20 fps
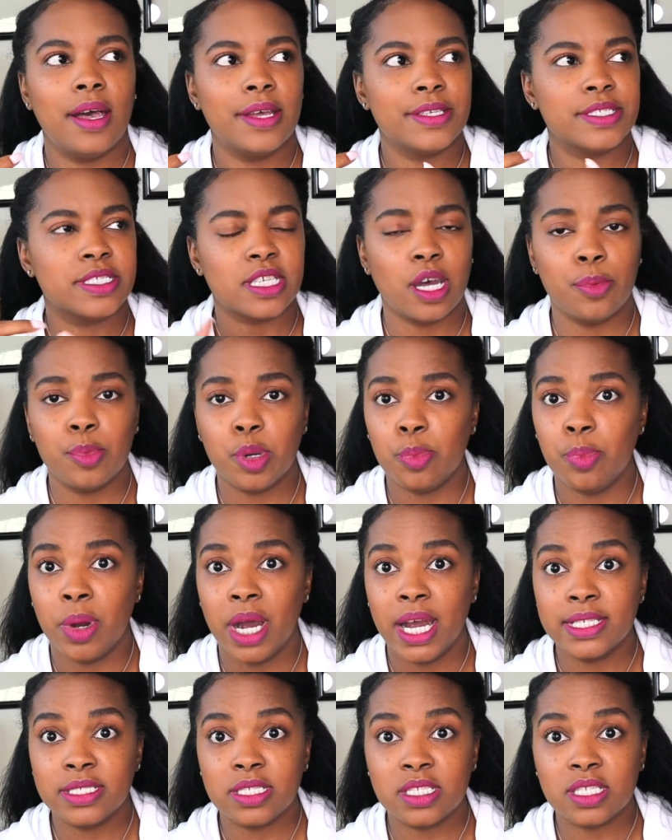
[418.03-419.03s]
Summer
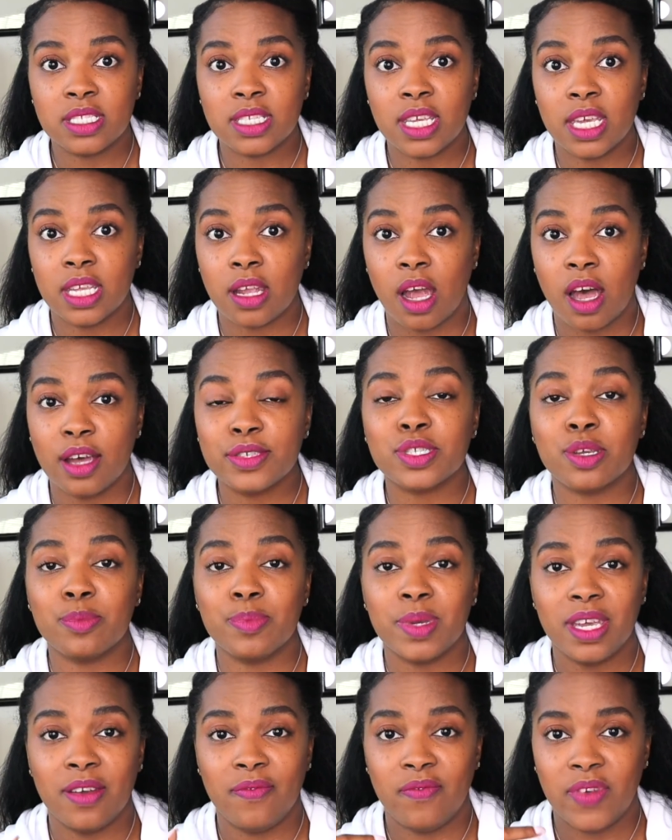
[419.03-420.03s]
months can also be a